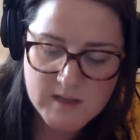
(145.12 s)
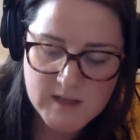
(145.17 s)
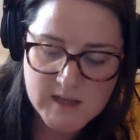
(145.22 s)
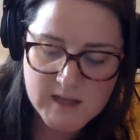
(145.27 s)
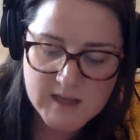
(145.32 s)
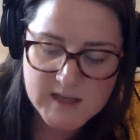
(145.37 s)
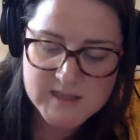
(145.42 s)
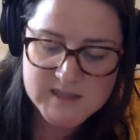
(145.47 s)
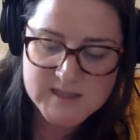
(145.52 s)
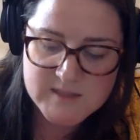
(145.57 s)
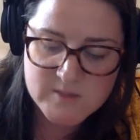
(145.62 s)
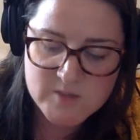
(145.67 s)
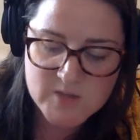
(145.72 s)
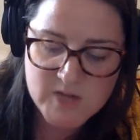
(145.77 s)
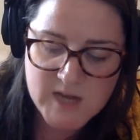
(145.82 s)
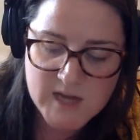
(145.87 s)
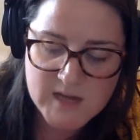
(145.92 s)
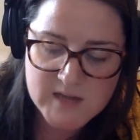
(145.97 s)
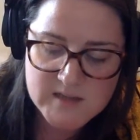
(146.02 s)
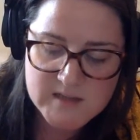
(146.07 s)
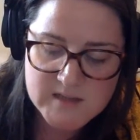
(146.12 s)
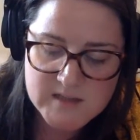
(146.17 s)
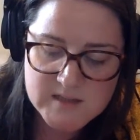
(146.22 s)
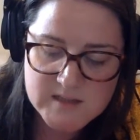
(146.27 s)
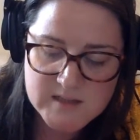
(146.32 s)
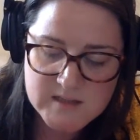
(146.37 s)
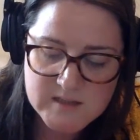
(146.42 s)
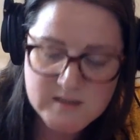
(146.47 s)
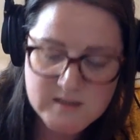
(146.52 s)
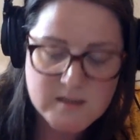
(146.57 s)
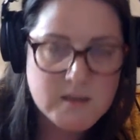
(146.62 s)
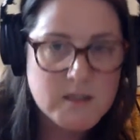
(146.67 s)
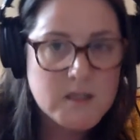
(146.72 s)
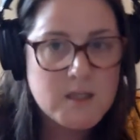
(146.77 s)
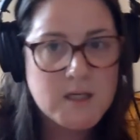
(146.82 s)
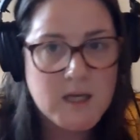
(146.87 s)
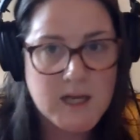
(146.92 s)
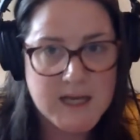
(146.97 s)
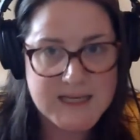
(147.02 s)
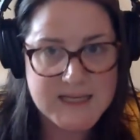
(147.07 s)
I subtract.
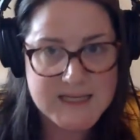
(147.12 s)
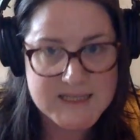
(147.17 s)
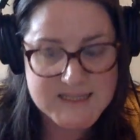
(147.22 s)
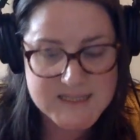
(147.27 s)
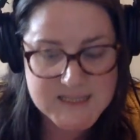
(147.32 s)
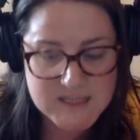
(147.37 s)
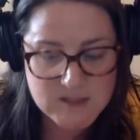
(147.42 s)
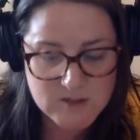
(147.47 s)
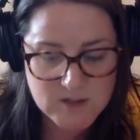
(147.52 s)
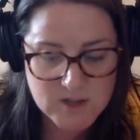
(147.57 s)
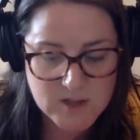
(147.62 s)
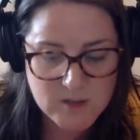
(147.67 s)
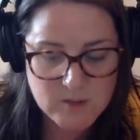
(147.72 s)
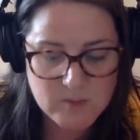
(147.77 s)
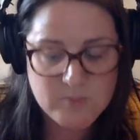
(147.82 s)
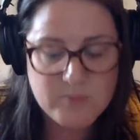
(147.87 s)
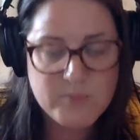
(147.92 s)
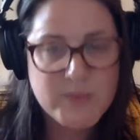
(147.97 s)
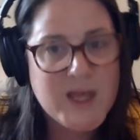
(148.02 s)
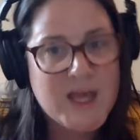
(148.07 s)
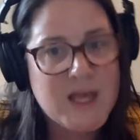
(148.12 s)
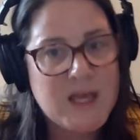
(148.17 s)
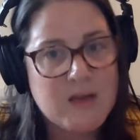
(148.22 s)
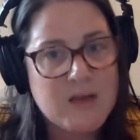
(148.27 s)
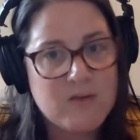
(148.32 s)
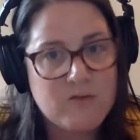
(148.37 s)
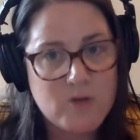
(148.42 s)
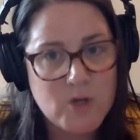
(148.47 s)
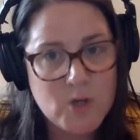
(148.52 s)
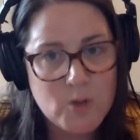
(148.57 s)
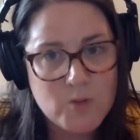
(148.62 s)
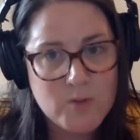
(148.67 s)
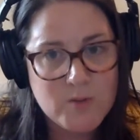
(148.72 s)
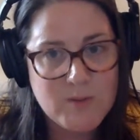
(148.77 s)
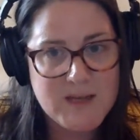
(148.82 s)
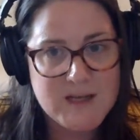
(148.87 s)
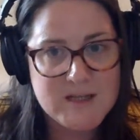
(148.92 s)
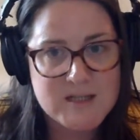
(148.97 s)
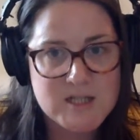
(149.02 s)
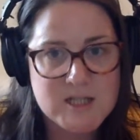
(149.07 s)
I get 0. I have no
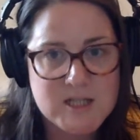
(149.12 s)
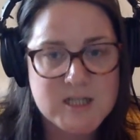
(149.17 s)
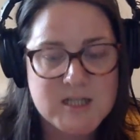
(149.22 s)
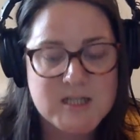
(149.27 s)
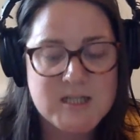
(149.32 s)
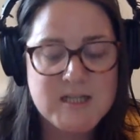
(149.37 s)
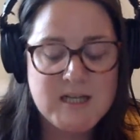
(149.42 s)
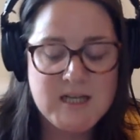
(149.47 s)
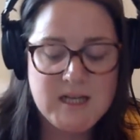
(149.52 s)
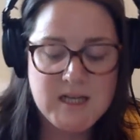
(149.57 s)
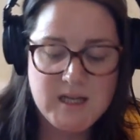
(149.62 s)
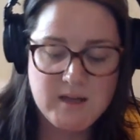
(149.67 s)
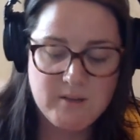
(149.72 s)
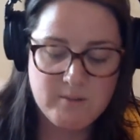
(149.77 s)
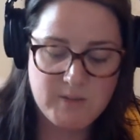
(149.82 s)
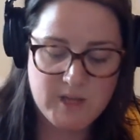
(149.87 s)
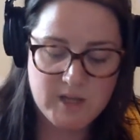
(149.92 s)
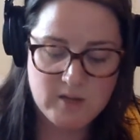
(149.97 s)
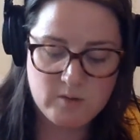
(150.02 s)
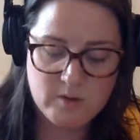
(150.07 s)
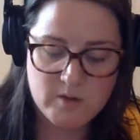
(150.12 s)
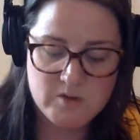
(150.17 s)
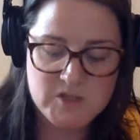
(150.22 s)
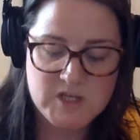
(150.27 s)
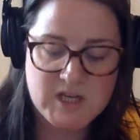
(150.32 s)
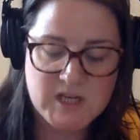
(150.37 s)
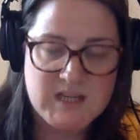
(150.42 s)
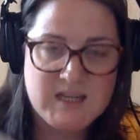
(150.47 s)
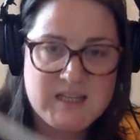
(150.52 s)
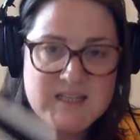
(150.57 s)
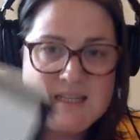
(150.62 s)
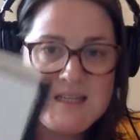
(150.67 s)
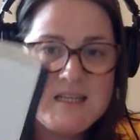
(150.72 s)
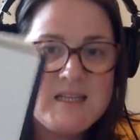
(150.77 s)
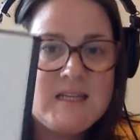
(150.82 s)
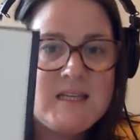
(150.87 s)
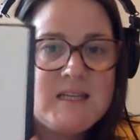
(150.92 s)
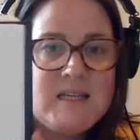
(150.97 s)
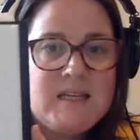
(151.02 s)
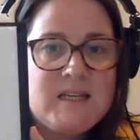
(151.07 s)
remainder. My quotient
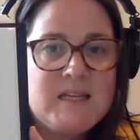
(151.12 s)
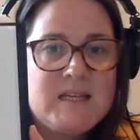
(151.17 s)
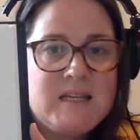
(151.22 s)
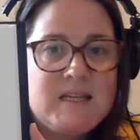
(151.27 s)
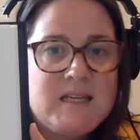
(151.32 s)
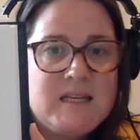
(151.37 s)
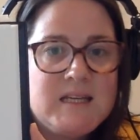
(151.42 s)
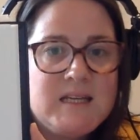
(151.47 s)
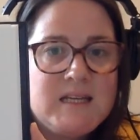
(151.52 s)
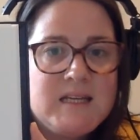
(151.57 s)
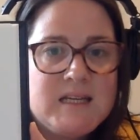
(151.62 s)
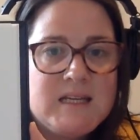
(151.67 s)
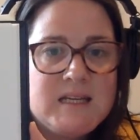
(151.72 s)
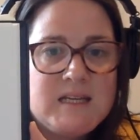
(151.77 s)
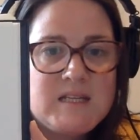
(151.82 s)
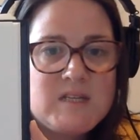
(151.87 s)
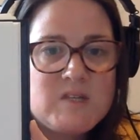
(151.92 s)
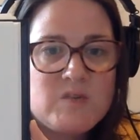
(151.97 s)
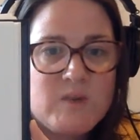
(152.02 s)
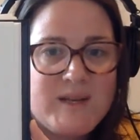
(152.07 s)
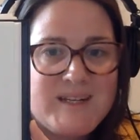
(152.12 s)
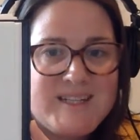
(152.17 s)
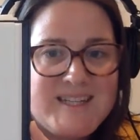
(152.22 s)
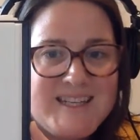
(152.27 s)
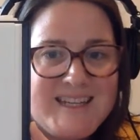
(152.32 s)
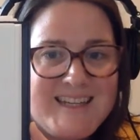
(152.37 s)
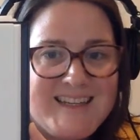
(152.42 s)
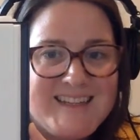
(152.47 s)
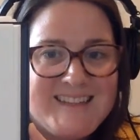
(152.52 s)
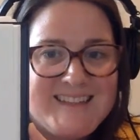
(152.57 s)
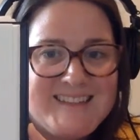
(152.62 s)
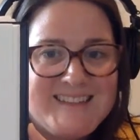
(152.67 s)
is 20.